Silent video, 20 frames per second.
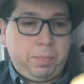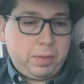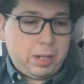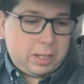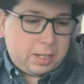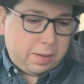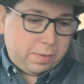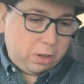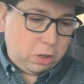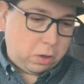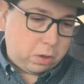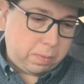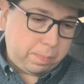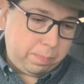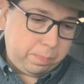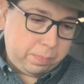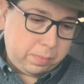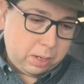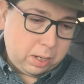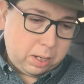let's have a look.
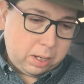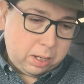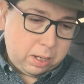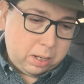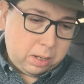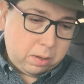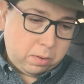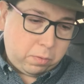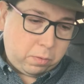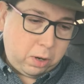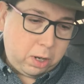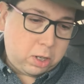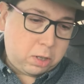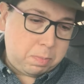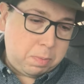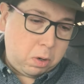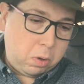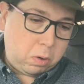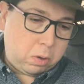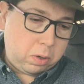Fresh
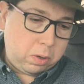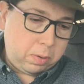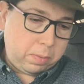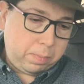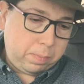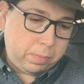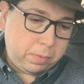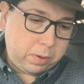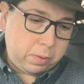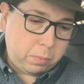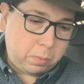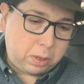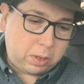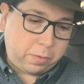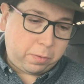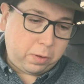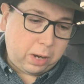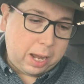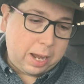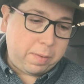milk with the
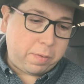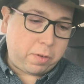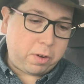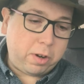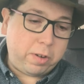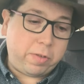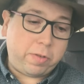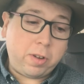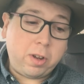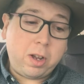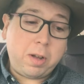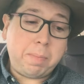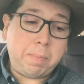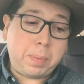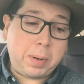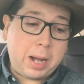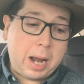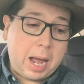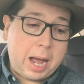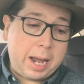flavour of
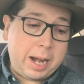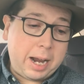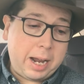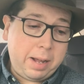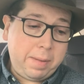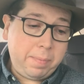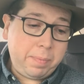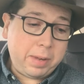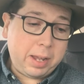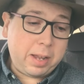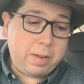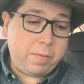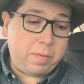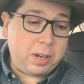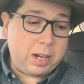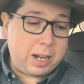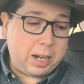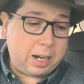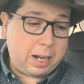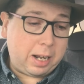banana and
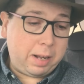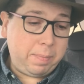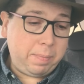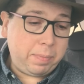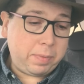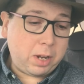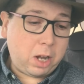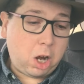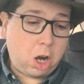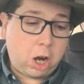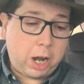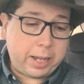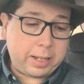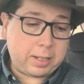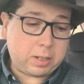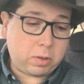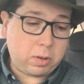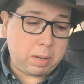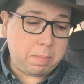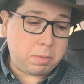vanilla, ice
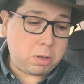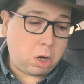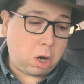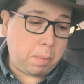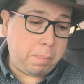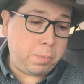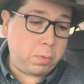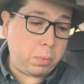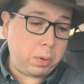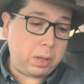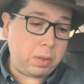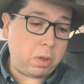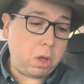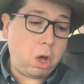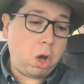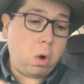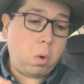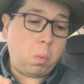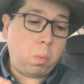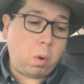cream topped with
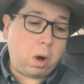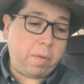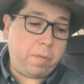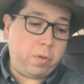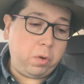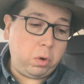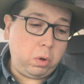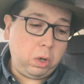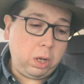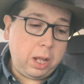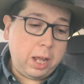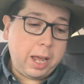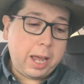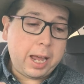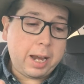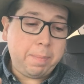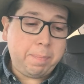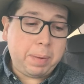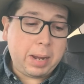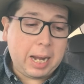waffle
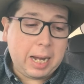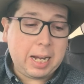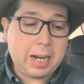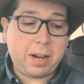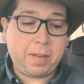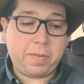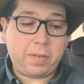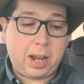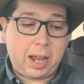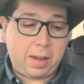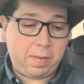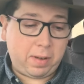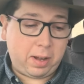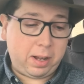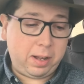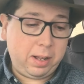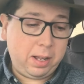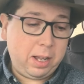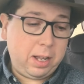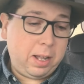and peanut
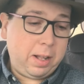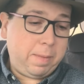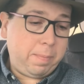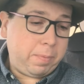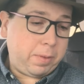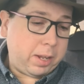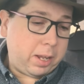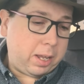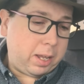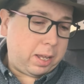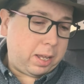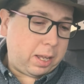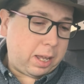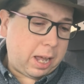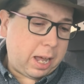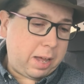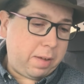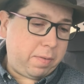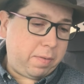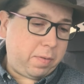flavour.
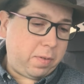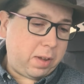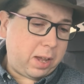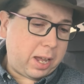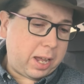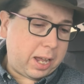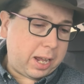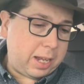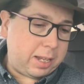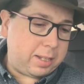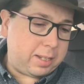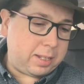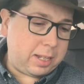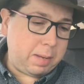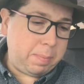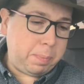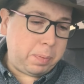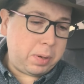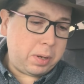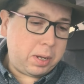Have a
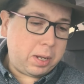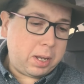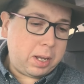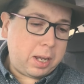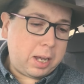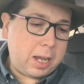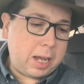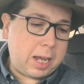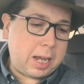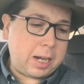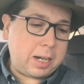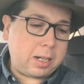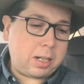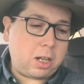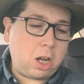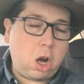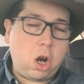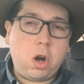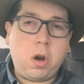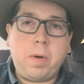sip and
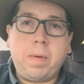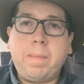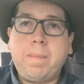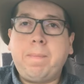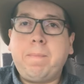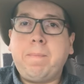go,